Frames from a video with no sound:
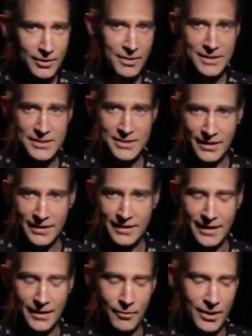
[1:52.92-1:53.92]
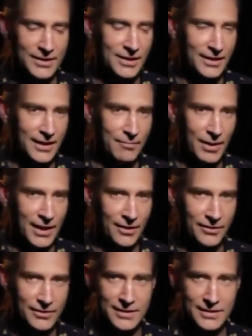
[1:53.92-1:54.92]
to this talk. I want to talk
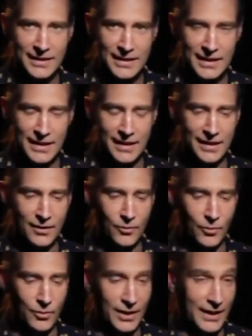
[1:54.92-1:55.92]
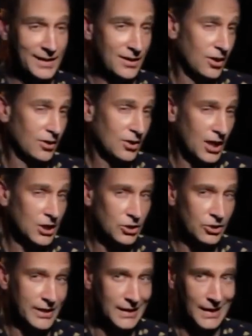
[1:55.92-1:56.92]
about what I call color
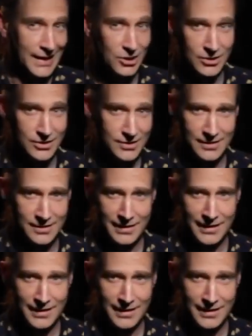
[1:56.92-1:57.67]
in layers.